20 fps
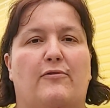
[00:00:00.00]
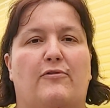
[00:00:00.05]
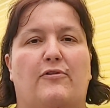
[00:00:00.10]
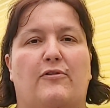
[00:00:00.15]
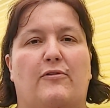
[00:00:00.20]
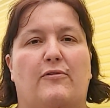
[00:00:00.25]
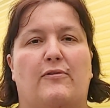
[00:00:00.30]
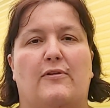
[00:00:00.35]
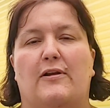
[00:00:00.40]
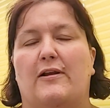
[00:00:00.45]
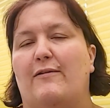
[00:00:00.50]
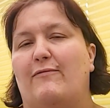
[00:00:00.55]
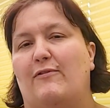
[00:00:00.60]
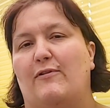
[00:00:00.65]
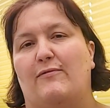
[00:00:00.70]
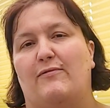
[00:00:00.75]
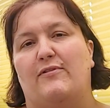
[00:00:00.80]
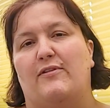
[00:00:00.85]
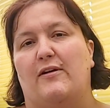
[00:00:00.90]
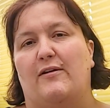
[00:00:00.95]
to the level
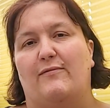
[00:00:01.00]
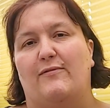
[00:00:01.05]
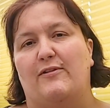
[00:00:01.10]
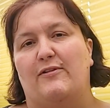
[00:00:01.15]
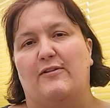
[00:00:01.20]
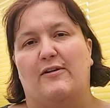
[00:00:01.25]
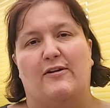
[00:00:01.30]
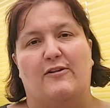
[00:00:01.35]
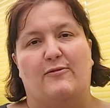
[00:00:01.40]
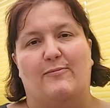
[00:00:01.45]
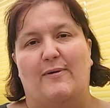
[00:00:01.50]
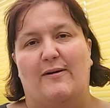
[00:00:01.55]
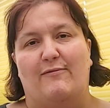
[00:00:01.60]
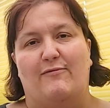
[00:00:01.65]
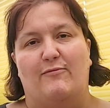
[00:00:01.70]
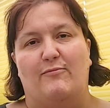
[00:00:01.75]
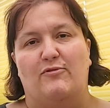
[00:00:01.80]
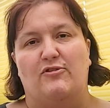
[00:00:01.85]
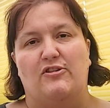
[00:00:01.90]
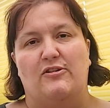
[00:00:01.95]
of service I expect
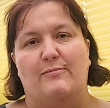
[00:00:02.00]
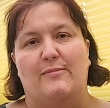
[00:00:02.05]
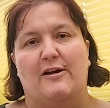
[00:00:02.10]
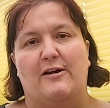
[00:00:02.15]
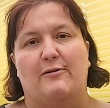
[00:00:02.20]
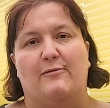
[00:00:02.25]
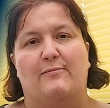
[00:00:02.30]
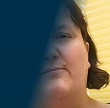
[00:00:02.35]
from Gmail.